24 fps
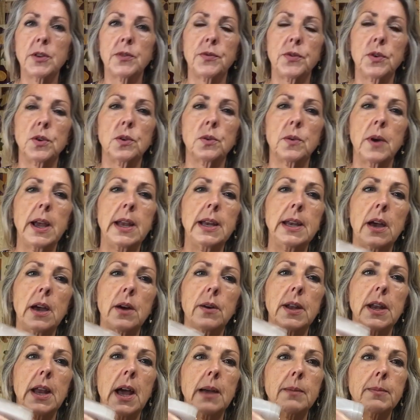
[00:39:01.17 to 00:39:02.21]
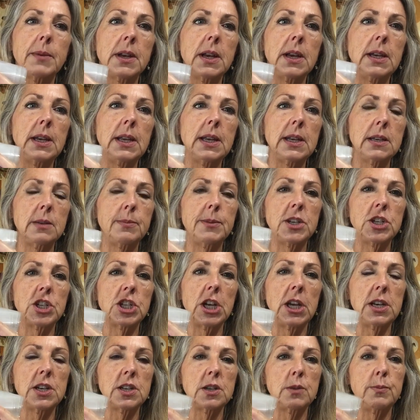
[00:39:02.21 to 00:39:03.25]
full right now, and I'm going to need to be
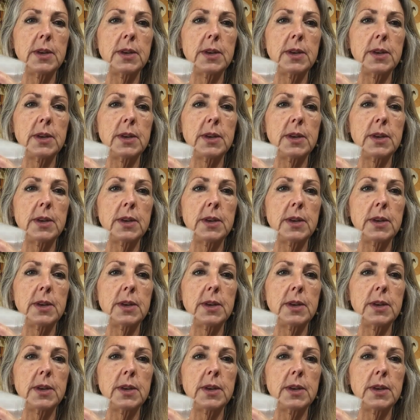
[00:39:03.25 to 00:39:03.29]
changing